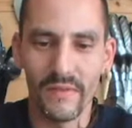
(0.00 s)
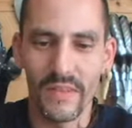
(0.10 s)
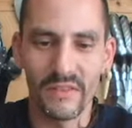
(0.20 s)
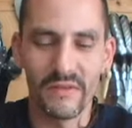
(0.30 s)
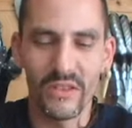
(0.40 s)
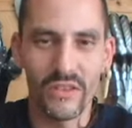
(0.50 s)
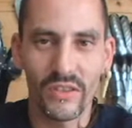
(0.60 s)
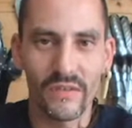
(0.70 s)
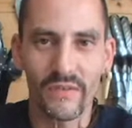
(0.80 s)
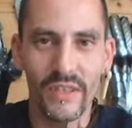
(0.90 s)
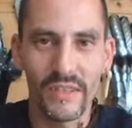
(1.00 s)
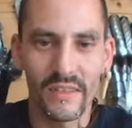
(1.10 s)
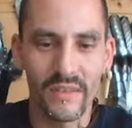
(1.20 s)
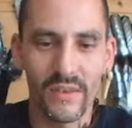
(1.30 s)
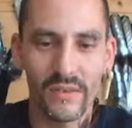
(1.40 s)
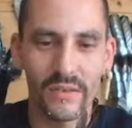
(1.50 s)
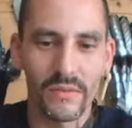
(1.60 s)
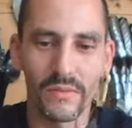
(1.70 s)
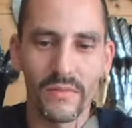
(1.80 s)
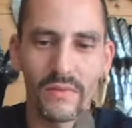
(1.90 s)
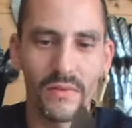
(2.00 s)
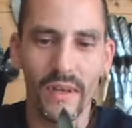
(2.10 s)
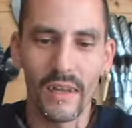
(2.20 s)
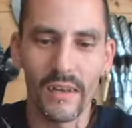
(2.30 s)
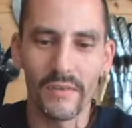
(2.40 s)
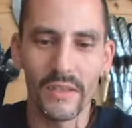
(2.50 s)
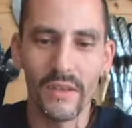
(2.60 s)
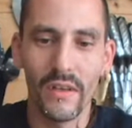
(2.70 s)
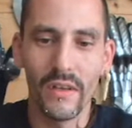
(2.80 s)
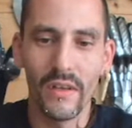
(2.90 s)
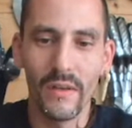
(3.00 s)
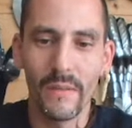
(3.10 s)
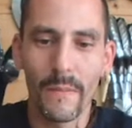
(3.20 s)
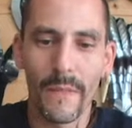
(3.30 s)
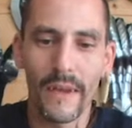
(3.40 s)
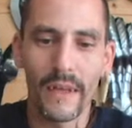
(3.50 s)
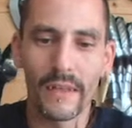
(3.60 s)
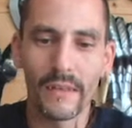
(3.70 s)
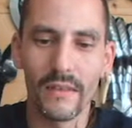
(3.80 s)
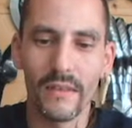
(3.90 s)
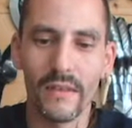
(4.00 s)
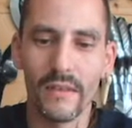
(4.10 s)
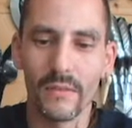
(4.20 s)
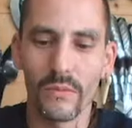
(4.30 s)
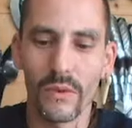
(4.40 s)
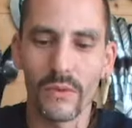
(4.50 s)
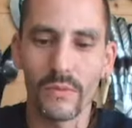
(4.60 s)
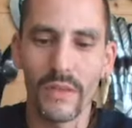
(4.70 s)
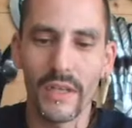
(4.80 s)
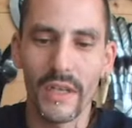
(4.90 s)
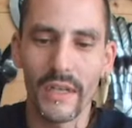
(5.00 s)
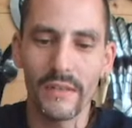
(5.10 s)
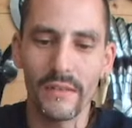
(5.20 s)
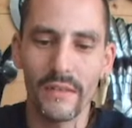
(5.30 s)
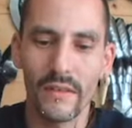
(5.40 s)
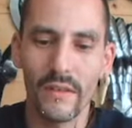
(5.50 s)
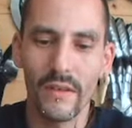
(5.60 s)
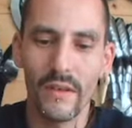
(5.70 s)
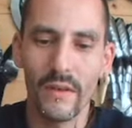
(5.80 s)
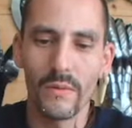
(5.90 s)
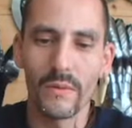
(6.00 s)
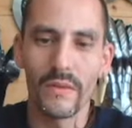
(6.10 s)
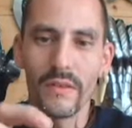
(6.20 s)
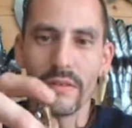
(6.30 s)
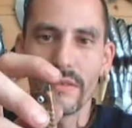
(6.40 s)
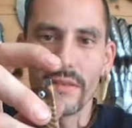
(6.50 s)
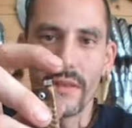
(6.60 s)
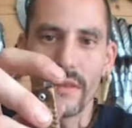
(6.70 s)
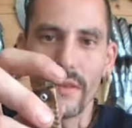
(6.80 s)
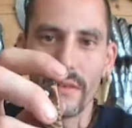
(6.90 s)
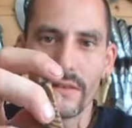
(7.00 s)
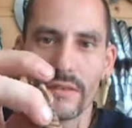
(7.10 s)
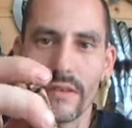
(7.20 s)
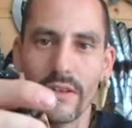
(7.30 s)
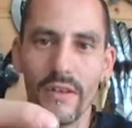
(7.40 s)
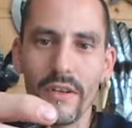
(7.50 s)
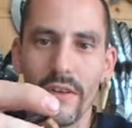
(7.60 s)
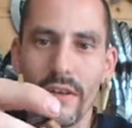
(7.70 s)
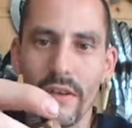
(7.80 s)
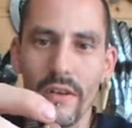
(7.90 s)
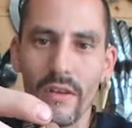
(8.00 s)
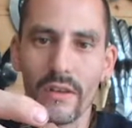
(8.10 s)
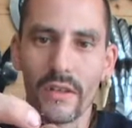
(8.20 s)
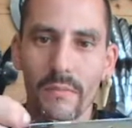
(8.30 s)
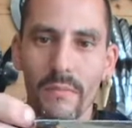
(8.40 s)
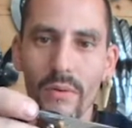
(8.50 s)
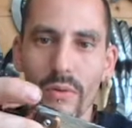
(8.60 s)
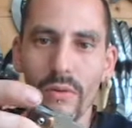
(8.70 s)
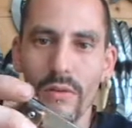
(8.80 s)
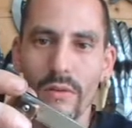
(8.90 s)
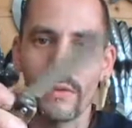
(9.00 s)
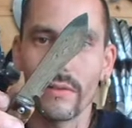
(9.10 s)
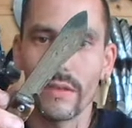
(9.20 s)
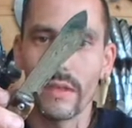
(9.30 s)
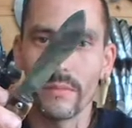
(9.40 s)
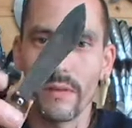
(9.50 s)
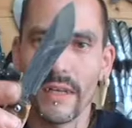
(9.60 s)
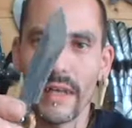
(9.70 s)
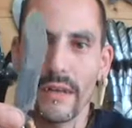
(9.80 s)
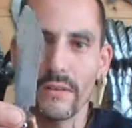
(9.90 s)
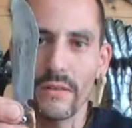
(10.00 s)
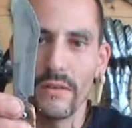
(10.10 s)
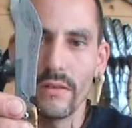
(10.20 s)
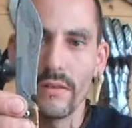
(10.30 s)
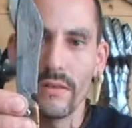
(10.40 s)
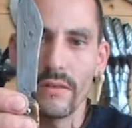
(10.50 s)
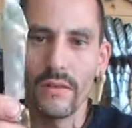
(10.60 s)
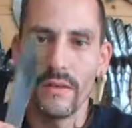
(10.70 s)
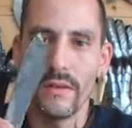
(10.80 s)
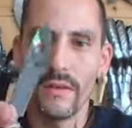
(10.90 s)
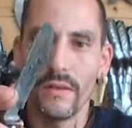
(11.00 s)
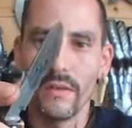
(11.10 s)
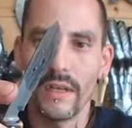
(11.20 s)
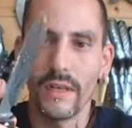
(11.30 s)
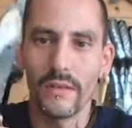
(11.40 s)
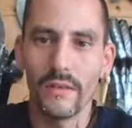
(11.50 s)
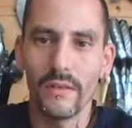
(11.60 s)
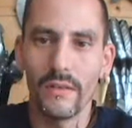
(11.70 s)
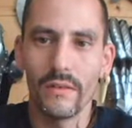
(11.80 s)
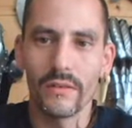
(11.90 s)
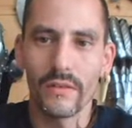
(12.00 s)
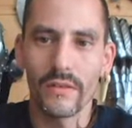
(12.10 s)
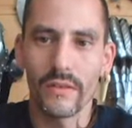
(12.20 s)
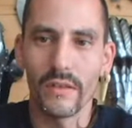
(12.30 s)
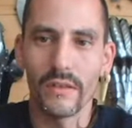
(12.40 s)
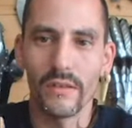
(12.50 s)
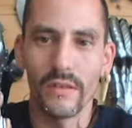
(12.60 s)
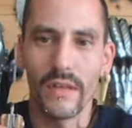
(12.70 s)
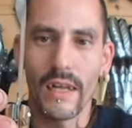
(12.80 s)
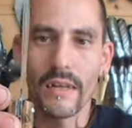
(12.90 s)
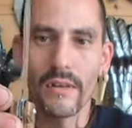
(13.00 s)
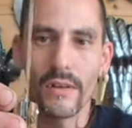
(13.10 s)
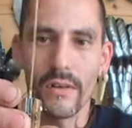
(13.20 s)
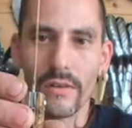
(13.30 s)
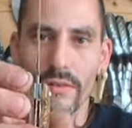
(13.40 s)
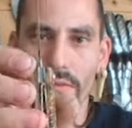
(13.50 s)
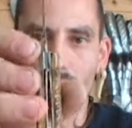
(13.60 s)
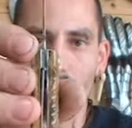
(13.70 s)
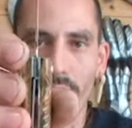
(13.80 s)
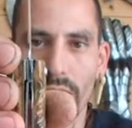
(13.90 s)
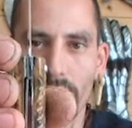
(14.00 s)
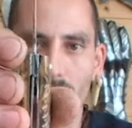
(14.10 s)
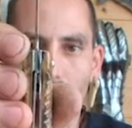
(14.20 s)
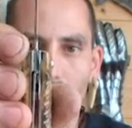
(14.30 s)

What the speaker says: it just feels awesome. I love it. And it works pretty nice. With this stud here, you can pull, get the blade out, and just a liner lock, a frame lock,